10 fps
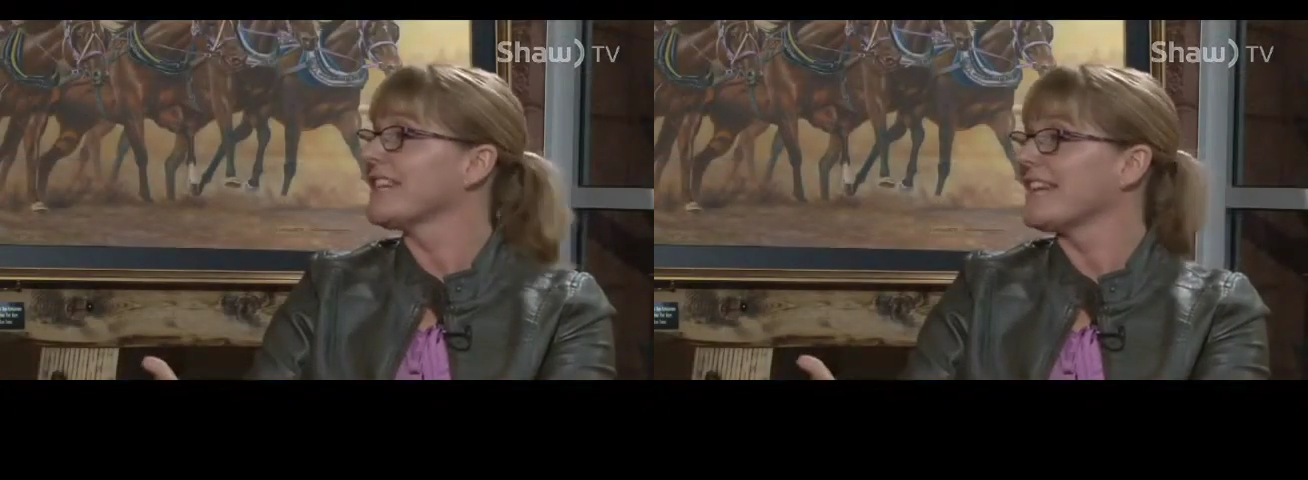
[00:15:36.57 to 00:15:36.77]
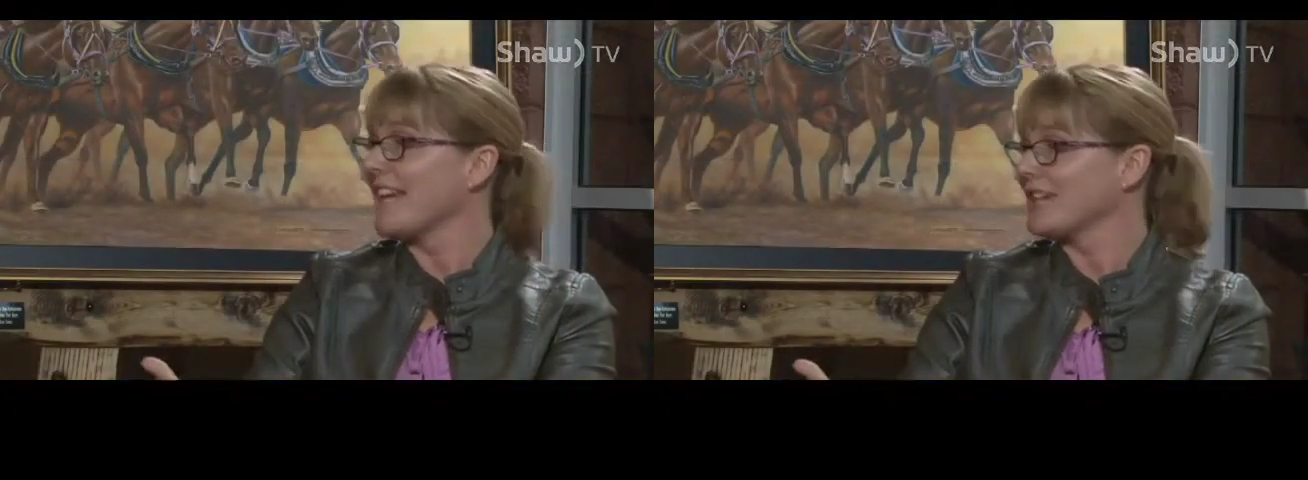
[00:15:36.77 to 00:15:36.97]

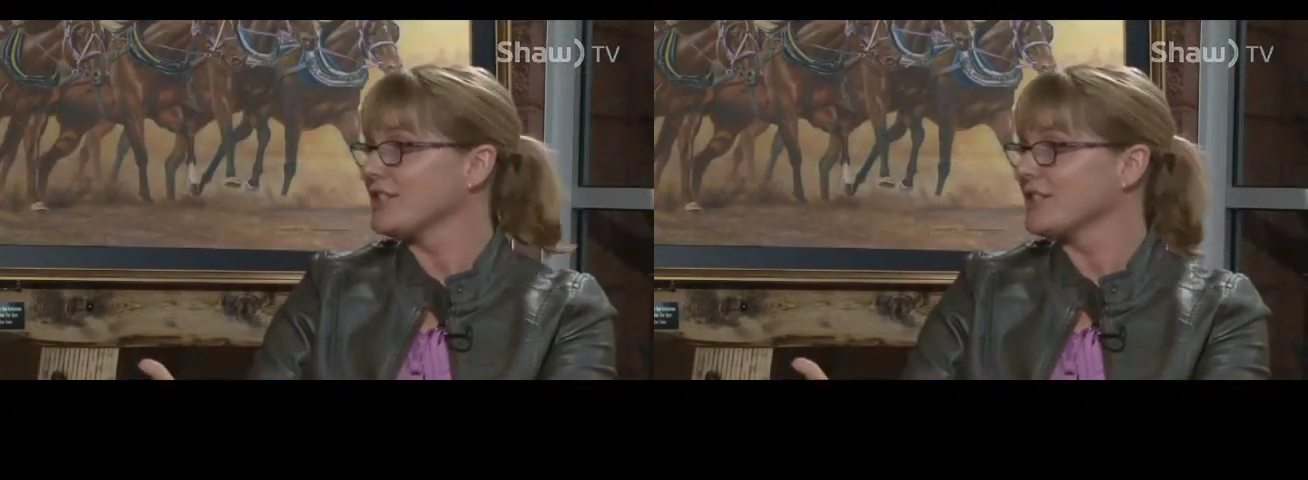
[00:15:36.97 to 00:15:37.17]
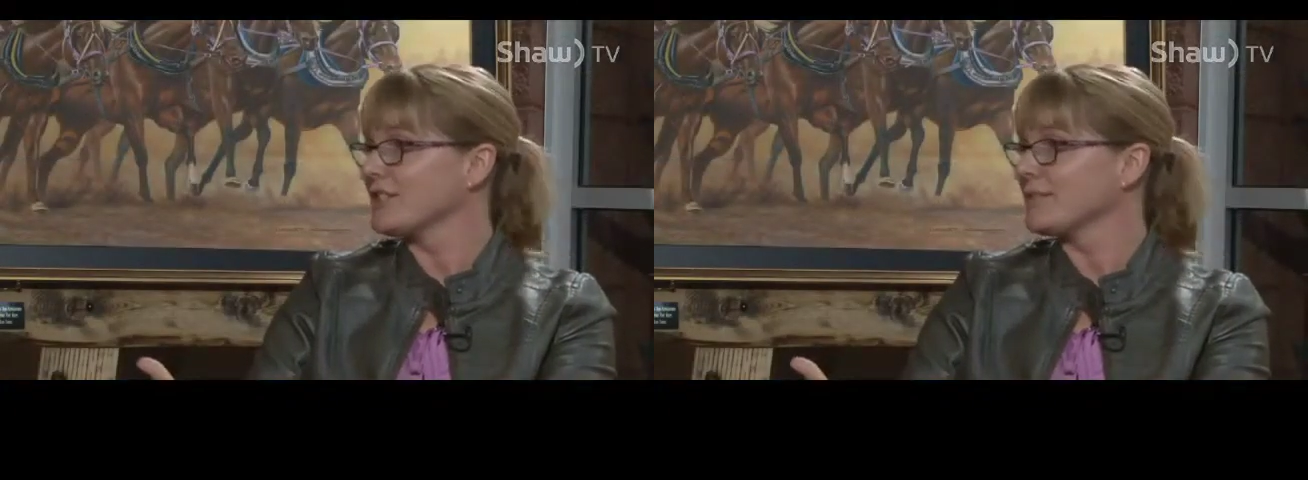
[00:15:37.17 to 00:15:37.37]

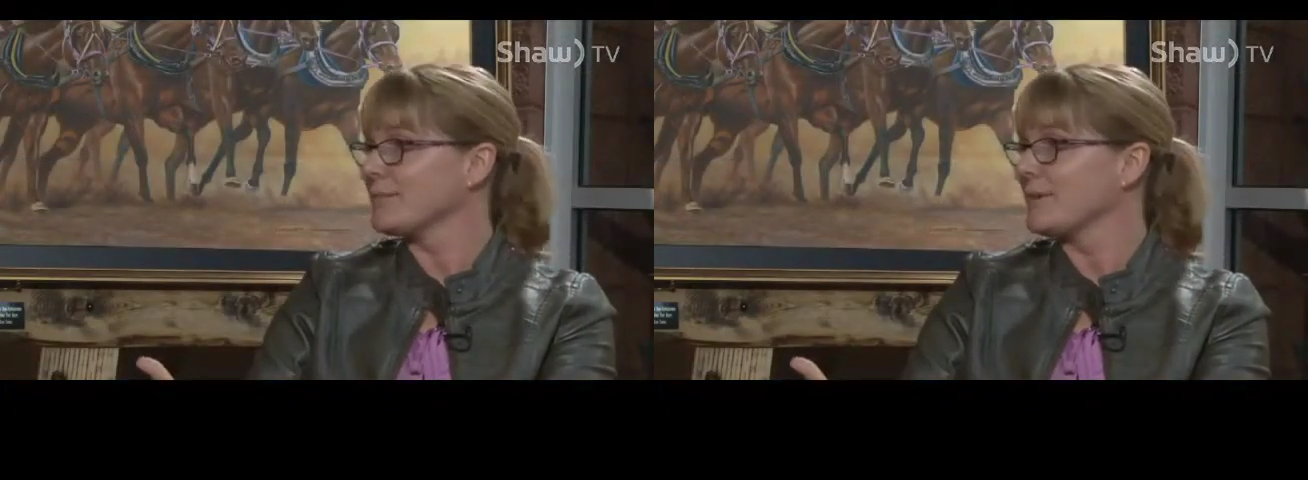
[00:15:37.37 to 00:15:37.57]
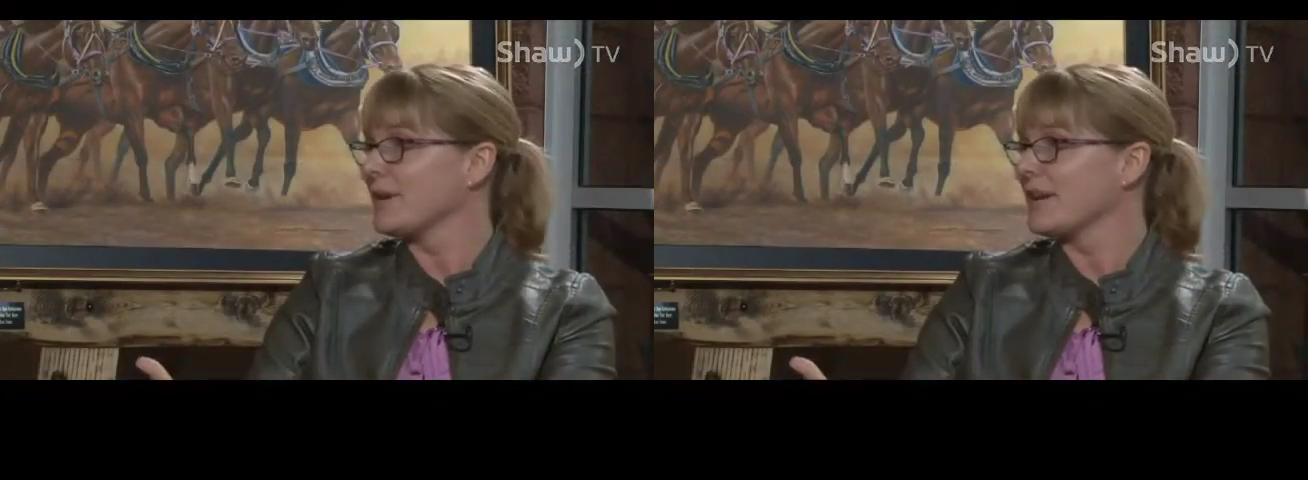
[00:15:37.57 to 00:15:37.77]
Connections,
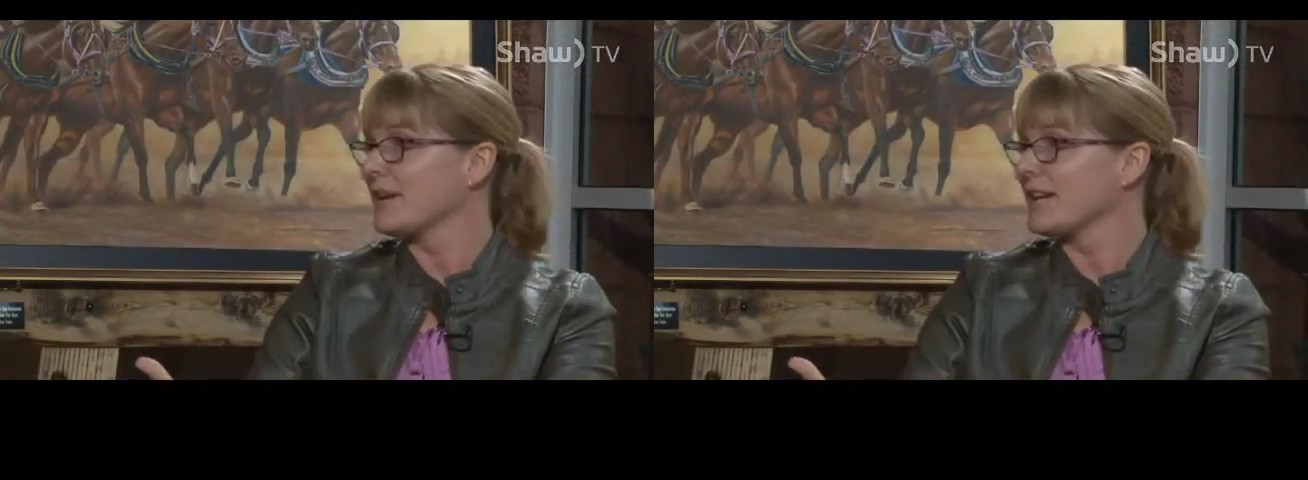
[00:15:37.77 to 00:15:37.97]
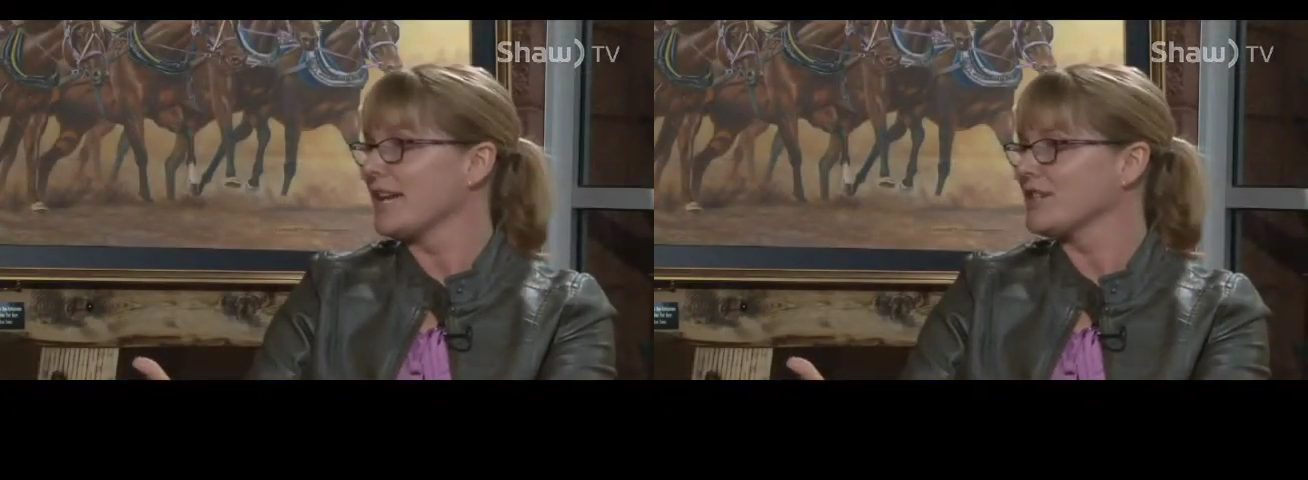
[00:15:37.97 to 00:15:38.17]
our
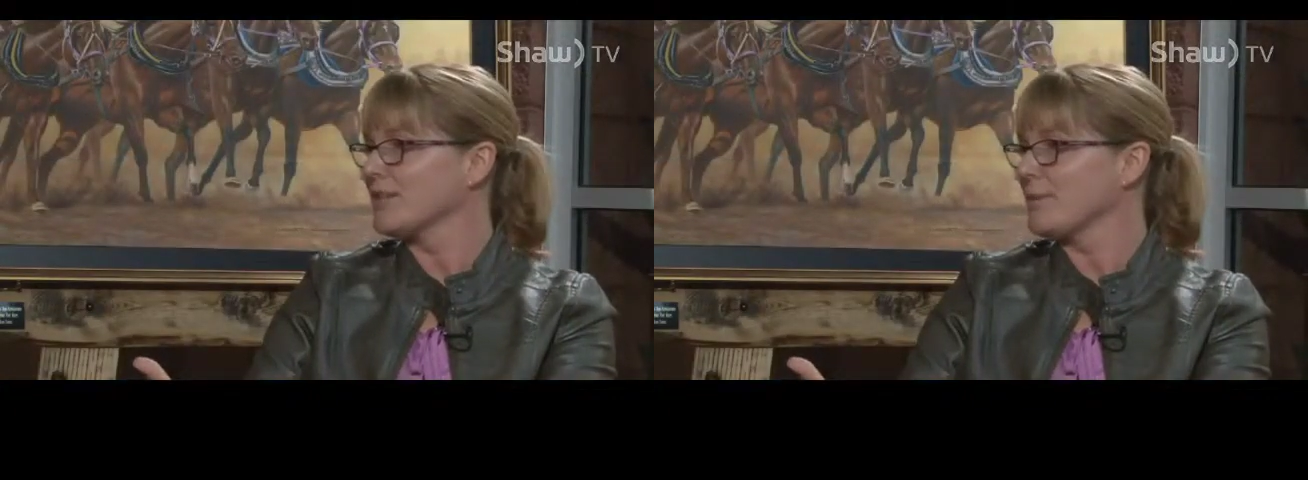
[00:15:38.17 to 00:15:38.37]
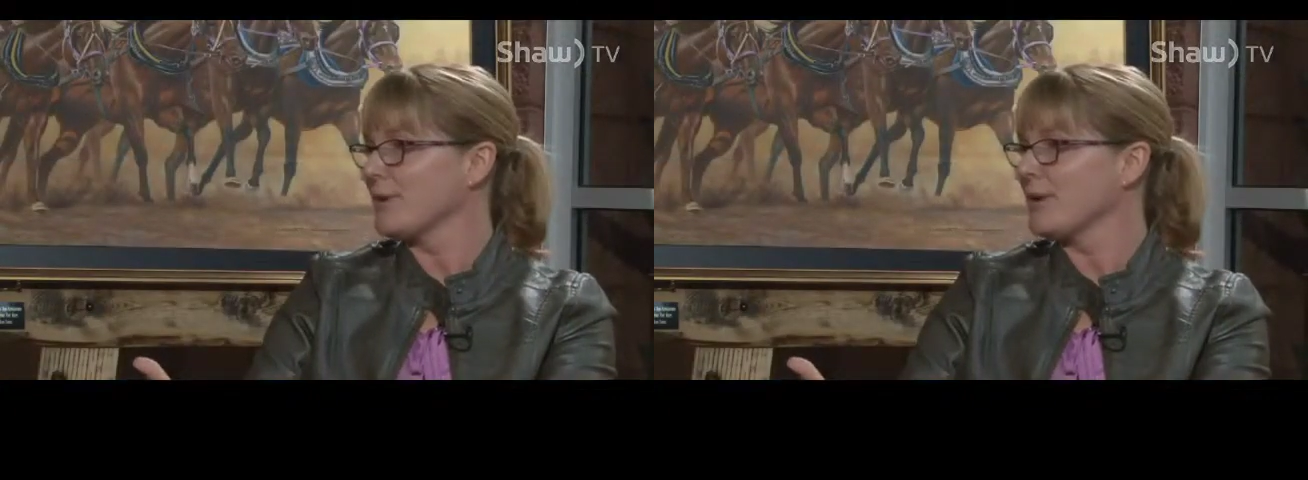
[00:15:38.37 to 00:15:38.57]

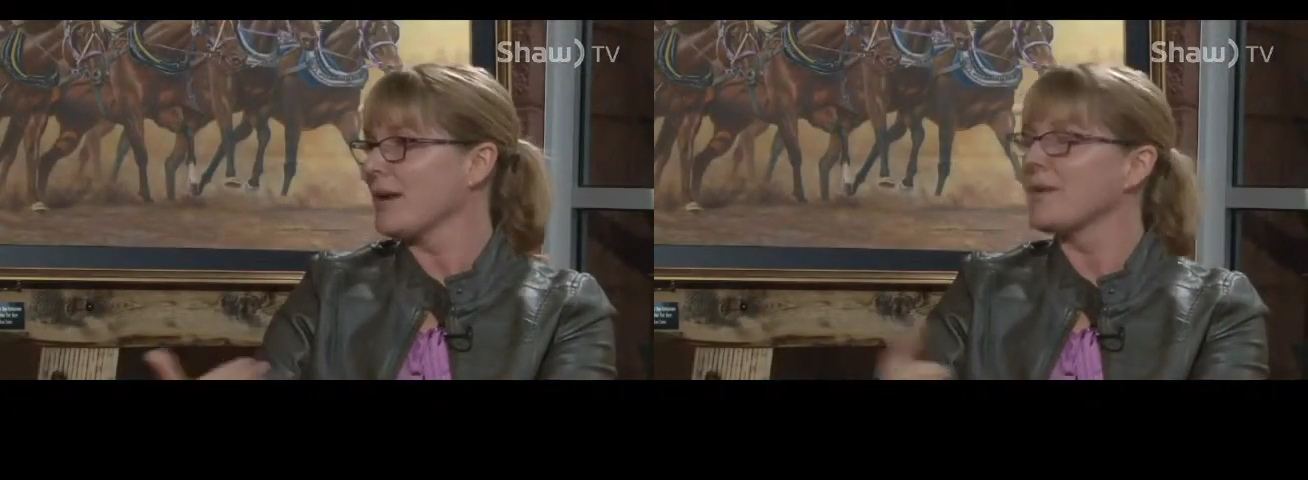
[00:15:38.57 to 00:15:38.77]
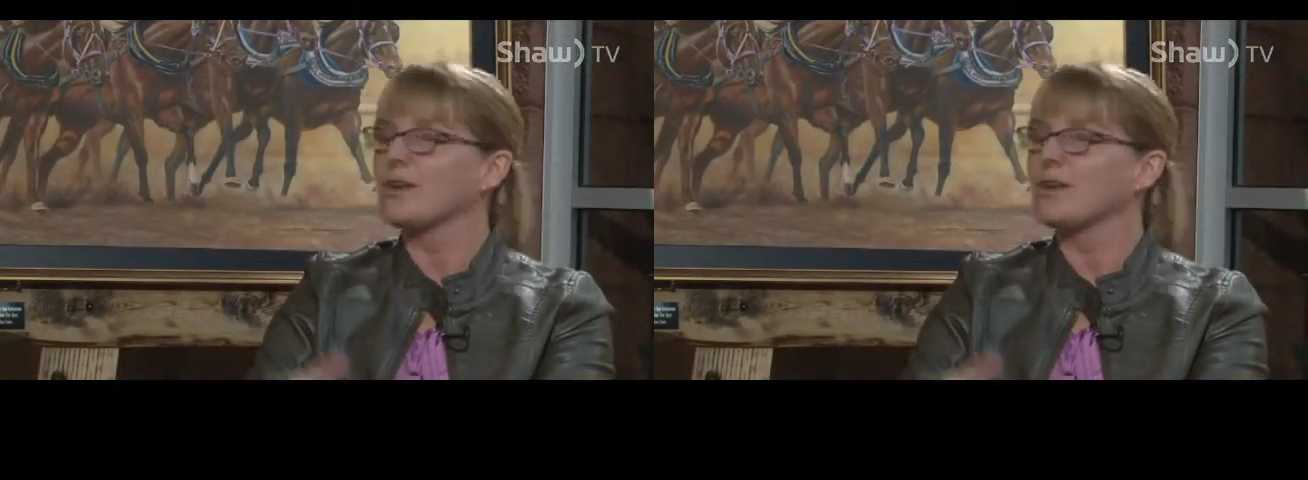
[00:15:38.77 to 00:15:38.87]
Connections program.